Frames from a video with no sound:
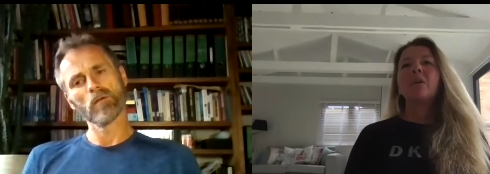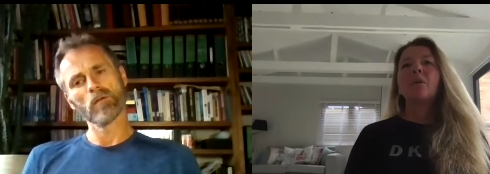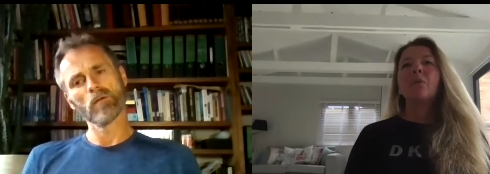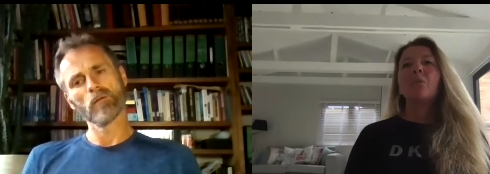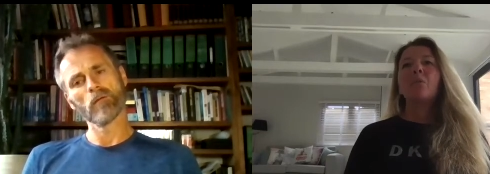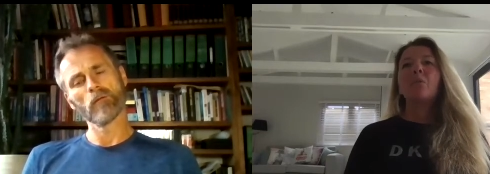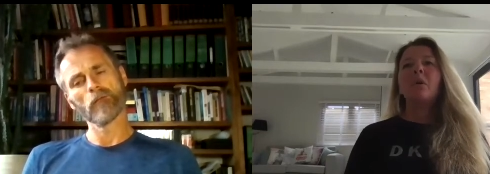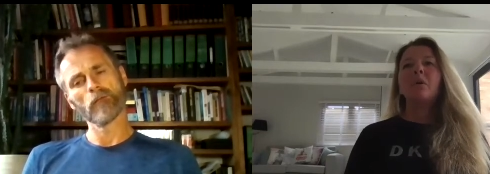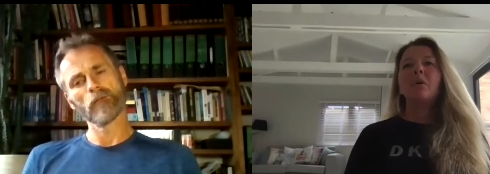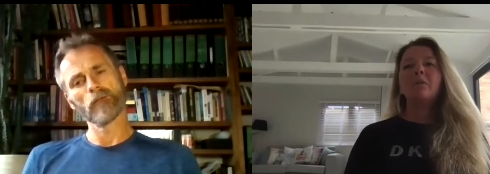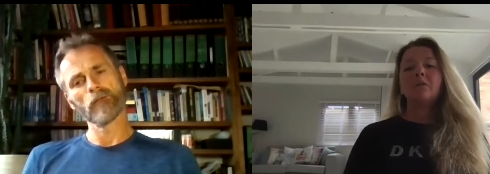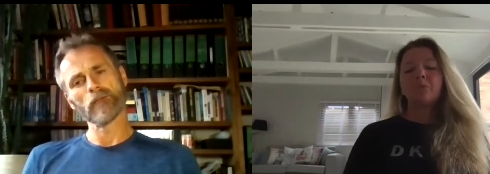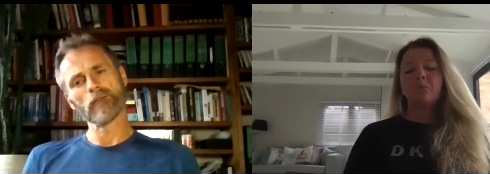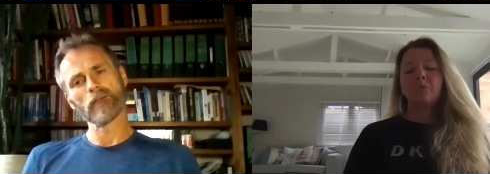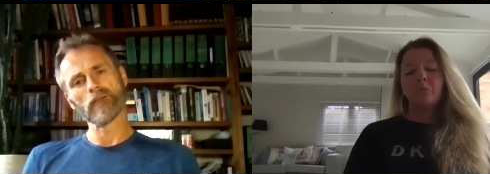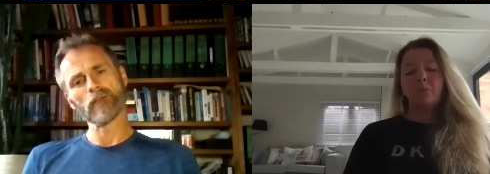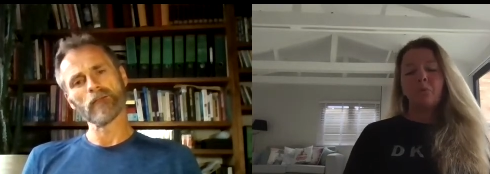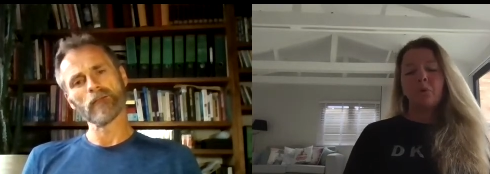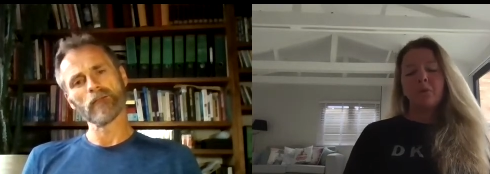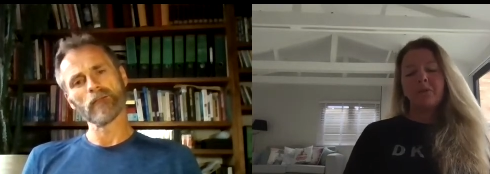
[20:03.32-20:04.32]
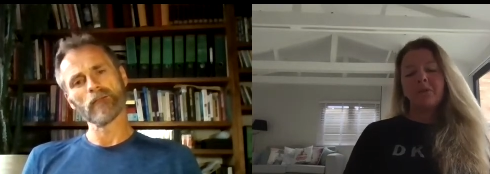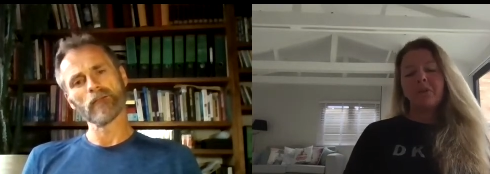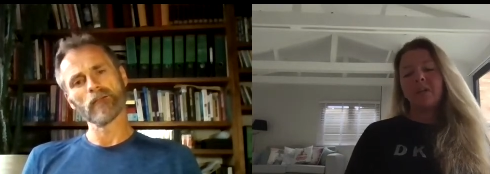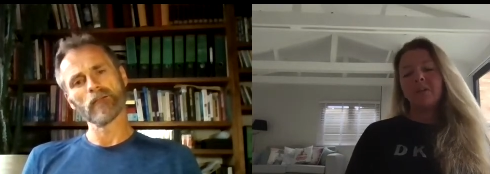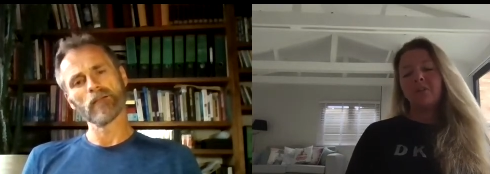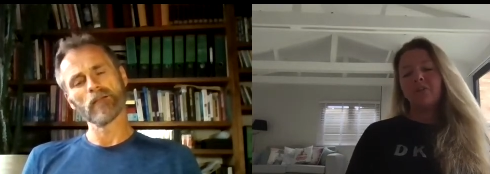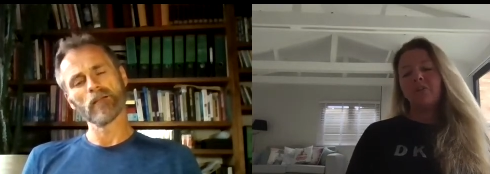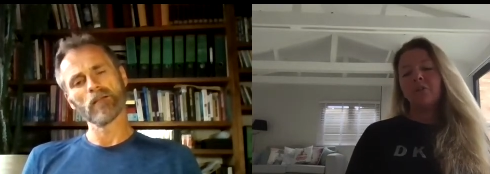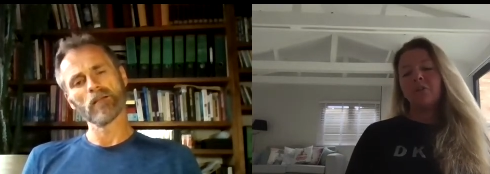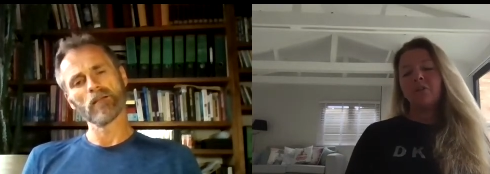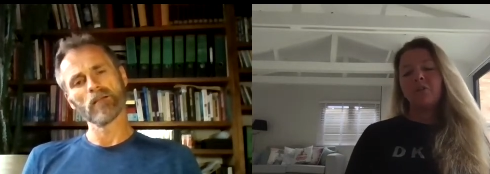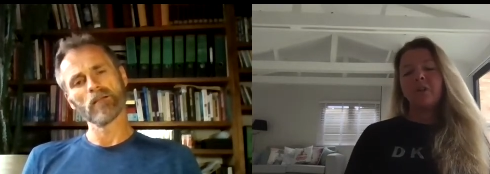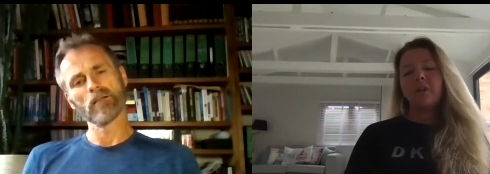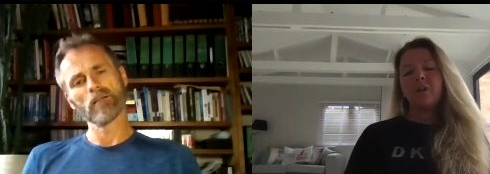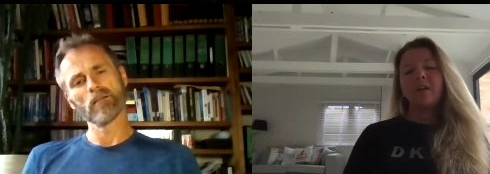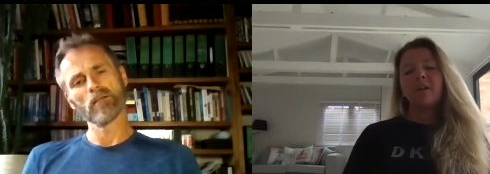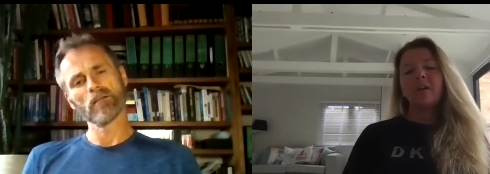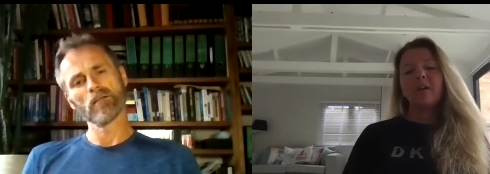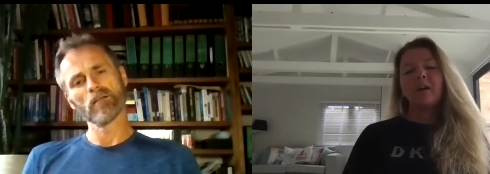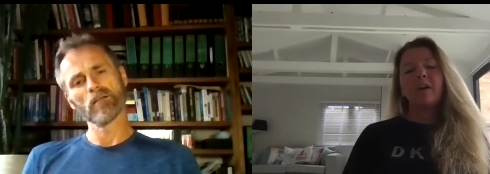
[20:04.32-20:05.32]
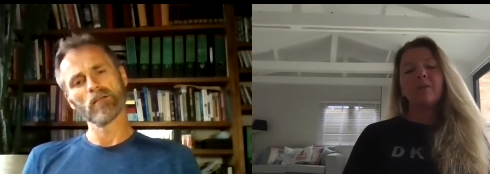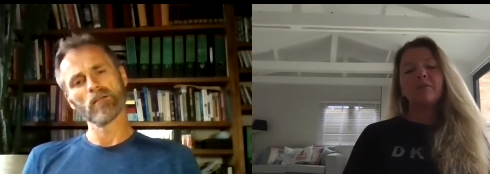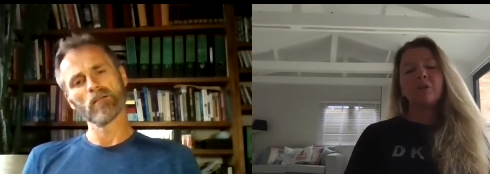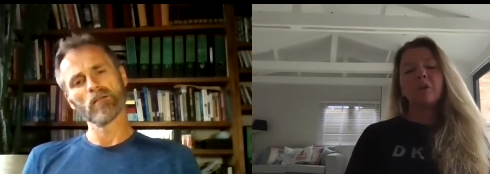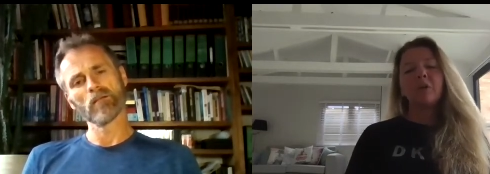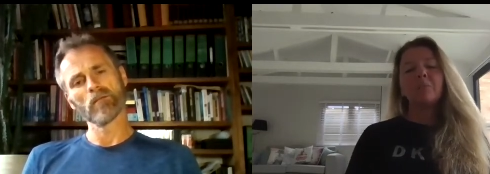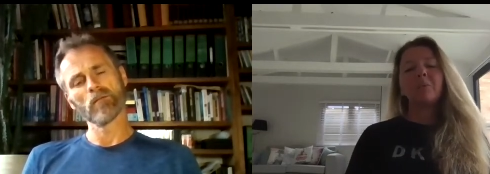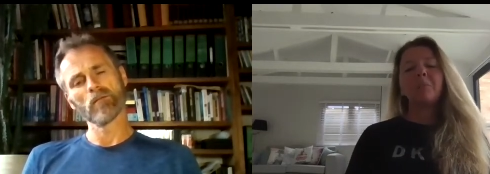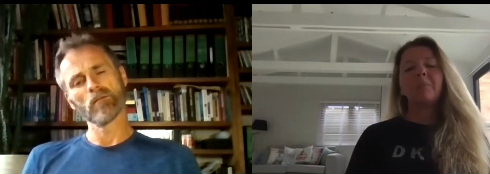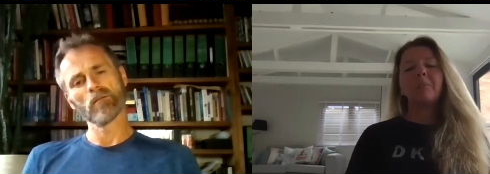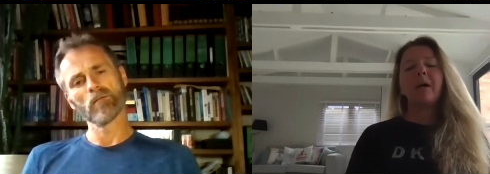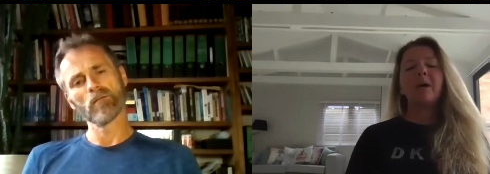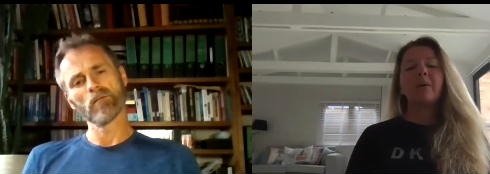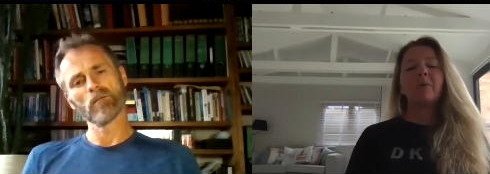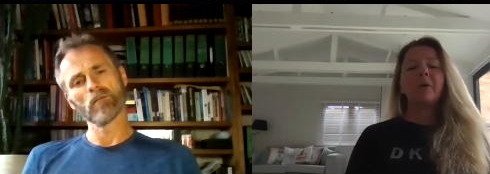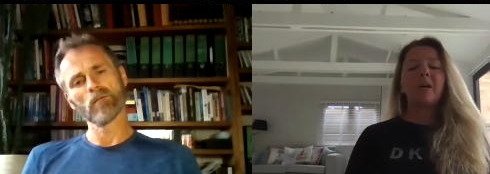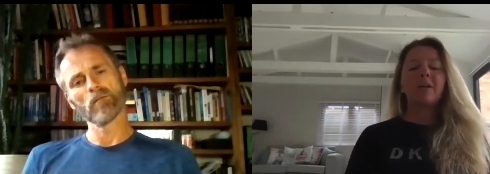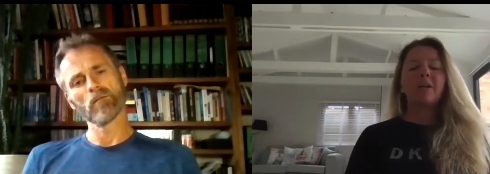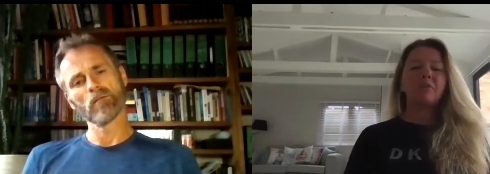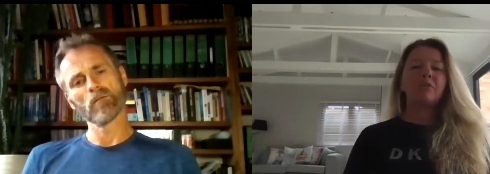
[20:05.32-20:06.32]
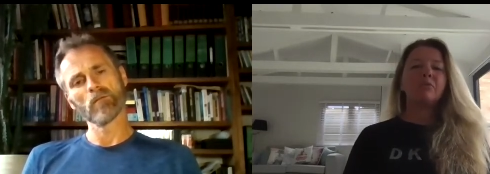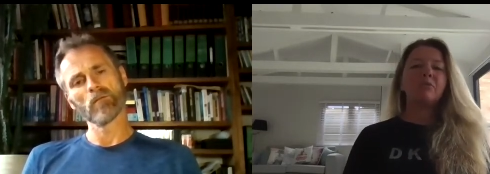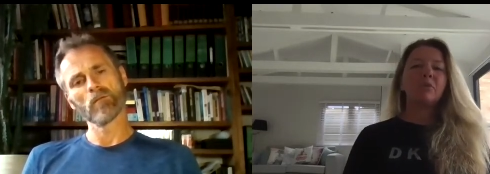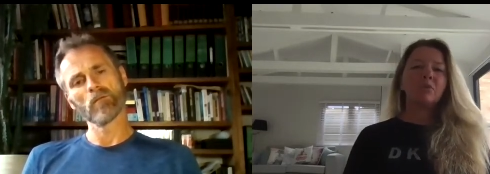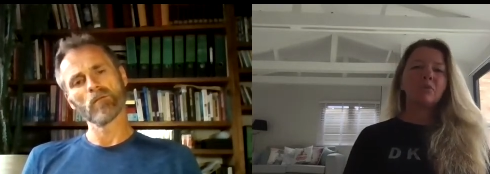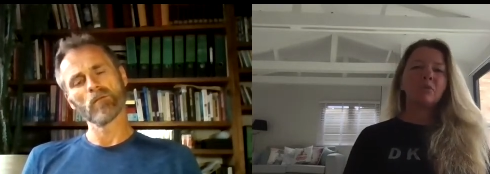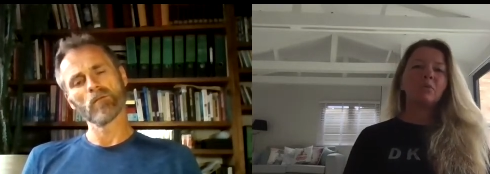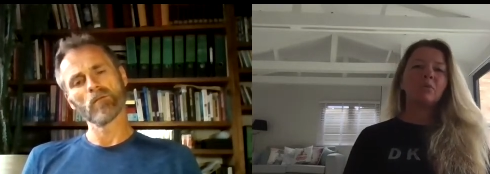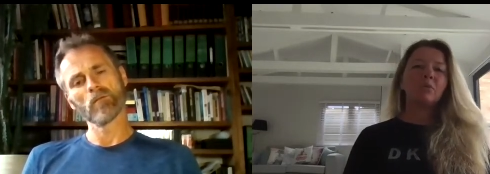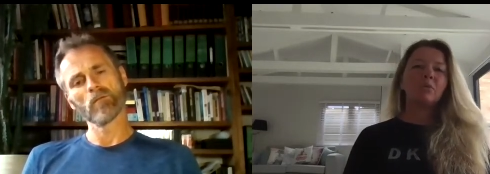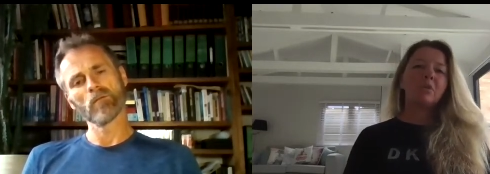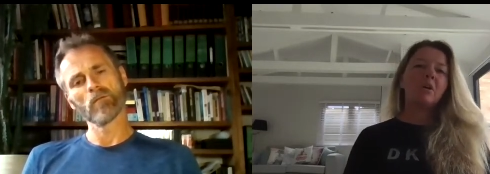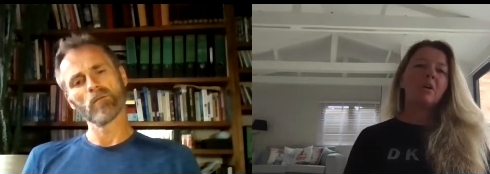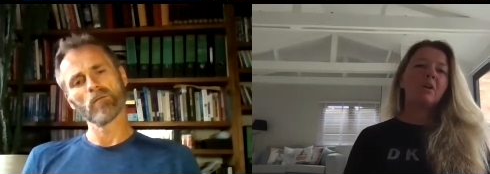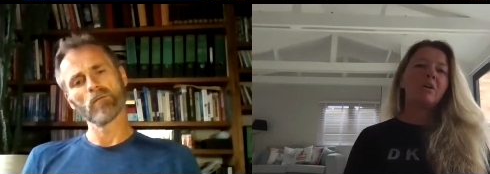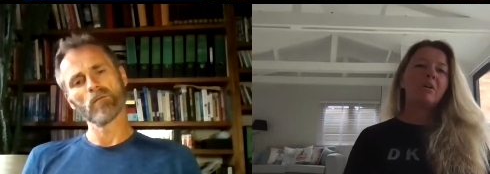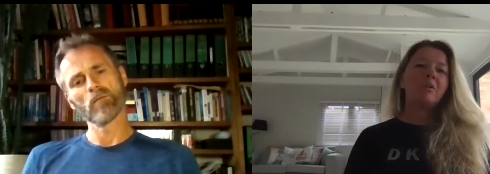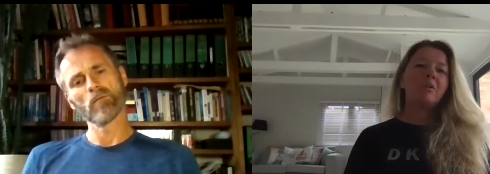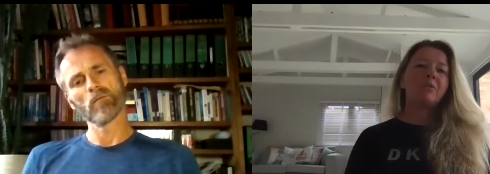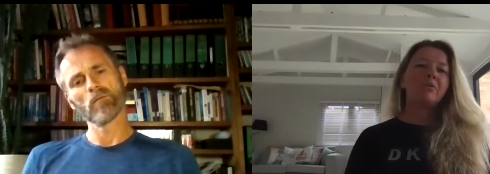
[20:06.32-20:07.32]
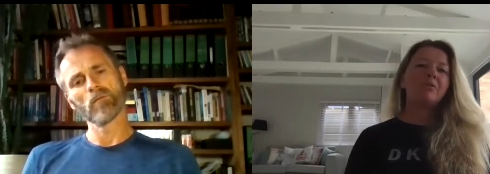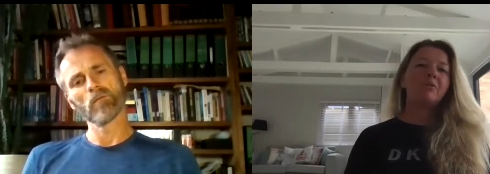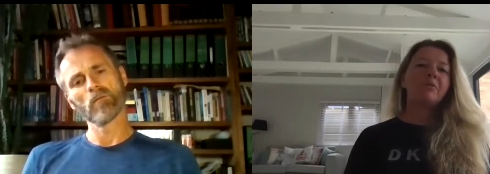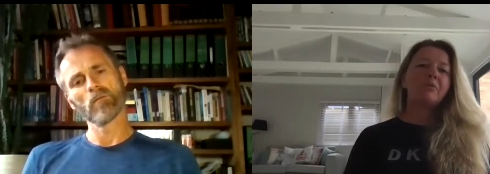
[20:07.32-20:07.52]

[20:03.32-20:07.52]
Speaker 1: what what things do you think have come about as a result of